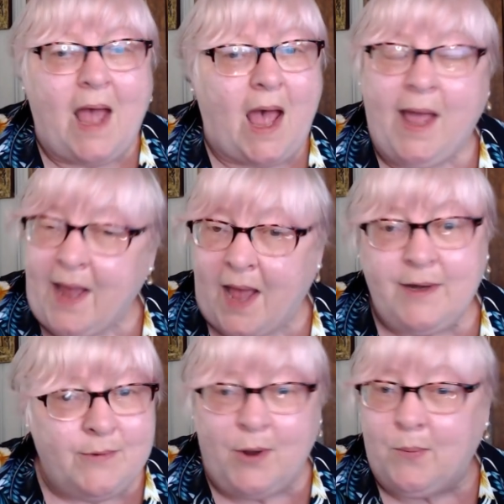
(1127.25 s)

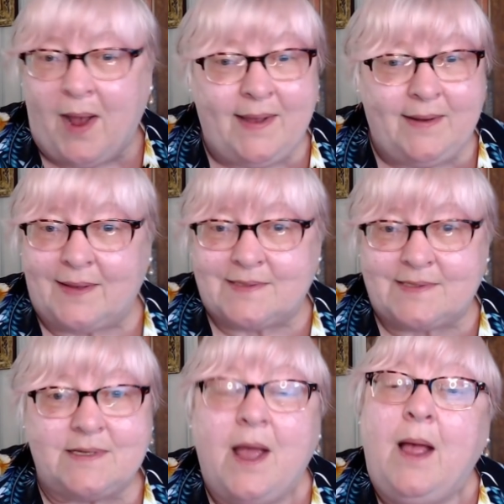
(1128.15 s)
don't know why it
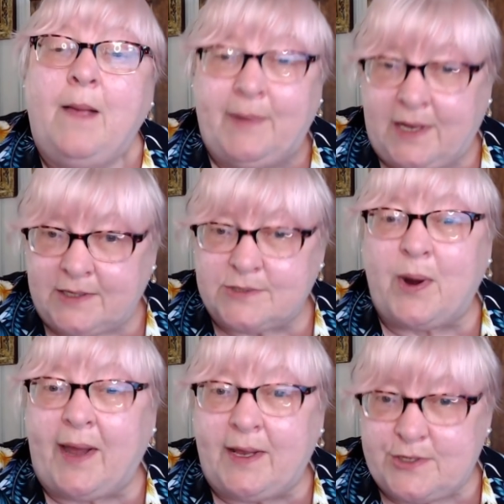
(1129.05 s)
is. Because when
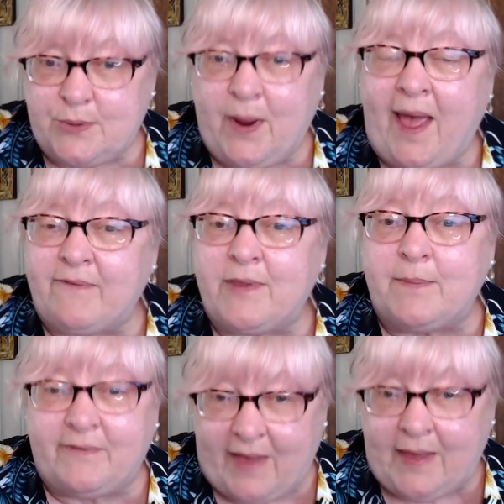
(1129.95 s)
I do have them
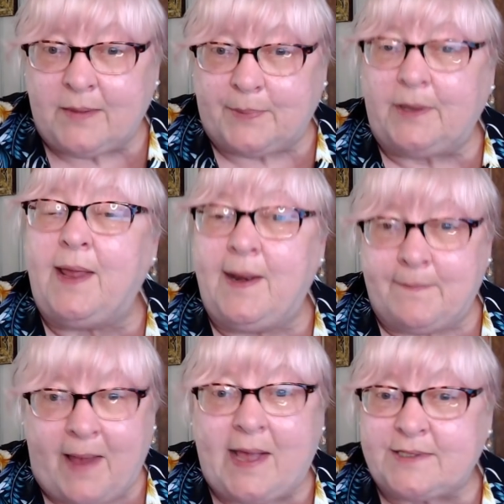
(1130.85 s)
available in
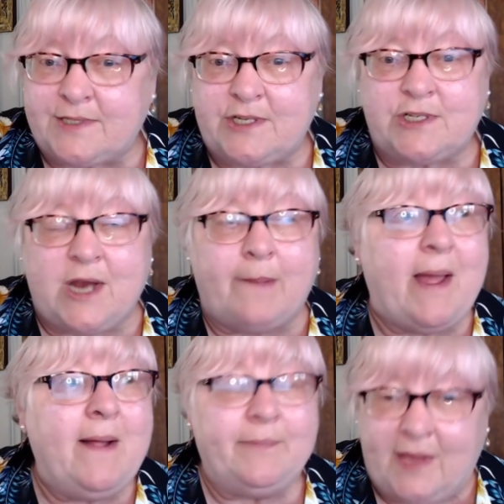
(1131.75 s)
my Etsy shop,
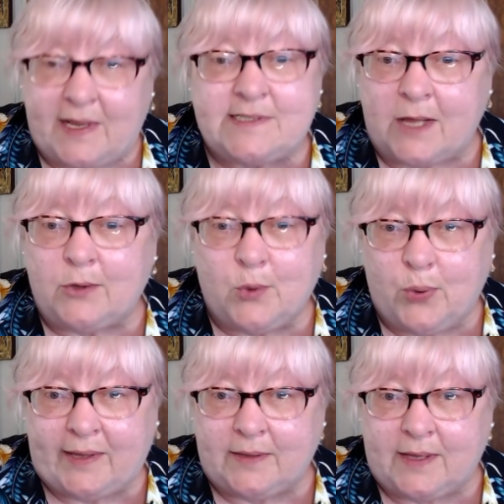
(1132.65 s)
they sell
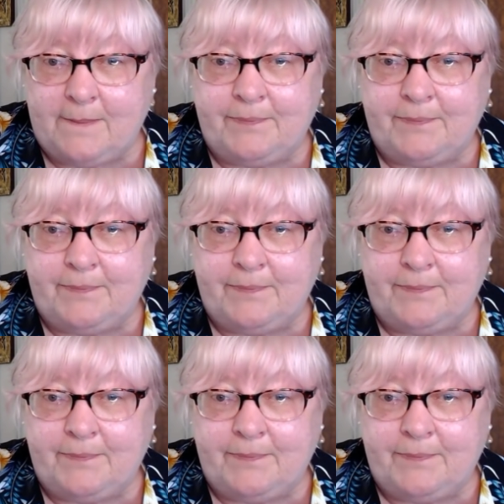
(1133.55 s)
quickly.